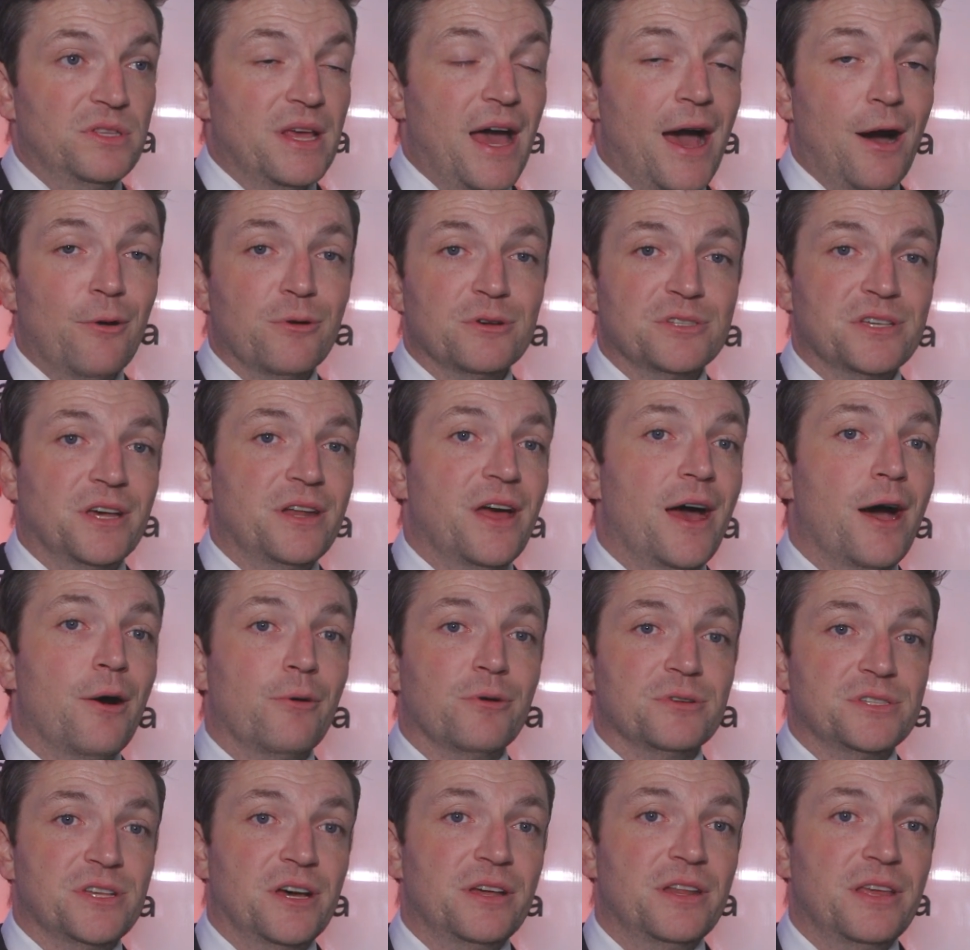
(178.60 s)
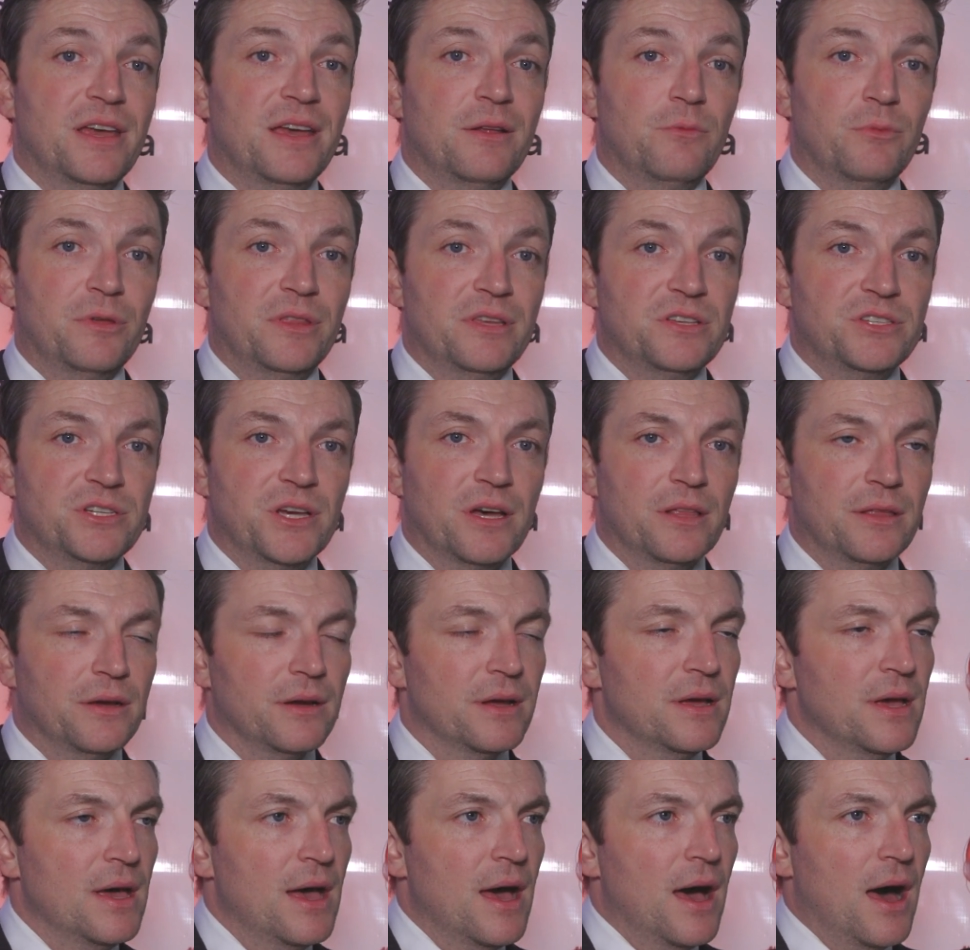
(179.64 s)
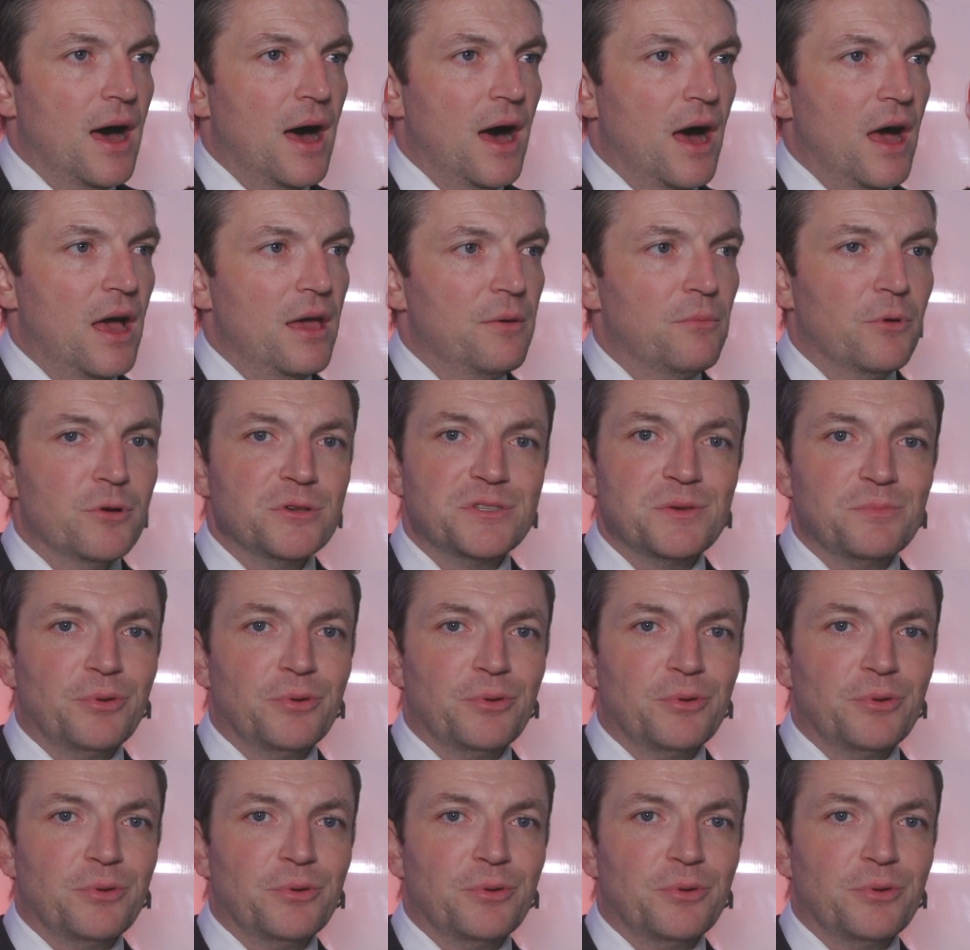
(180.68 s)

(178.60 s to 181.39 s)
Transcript: hours on end with each other, and most